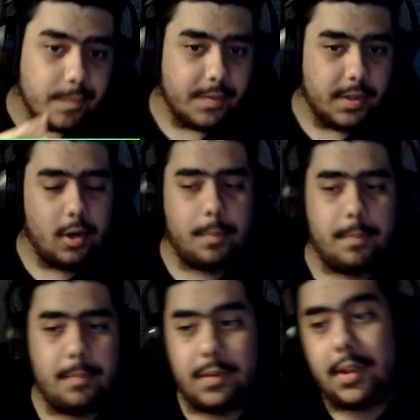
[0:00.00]
Now
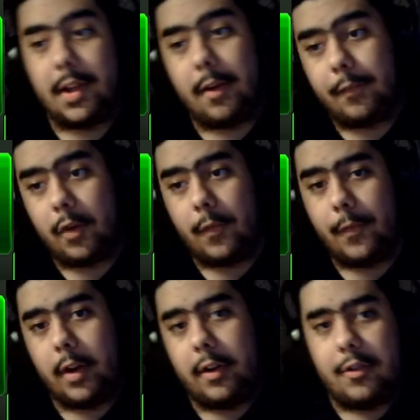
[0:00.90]
for the
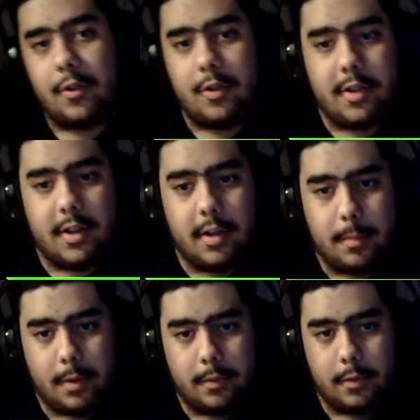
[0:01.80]
visors that you
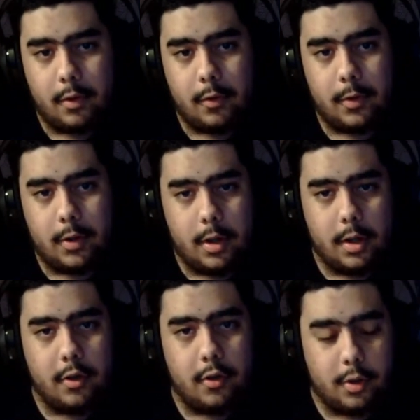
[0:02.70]
may have saw earlier, I
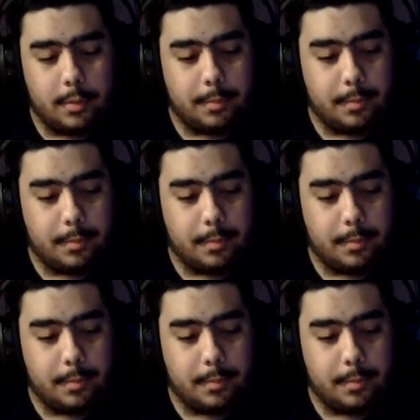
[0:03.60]
usually,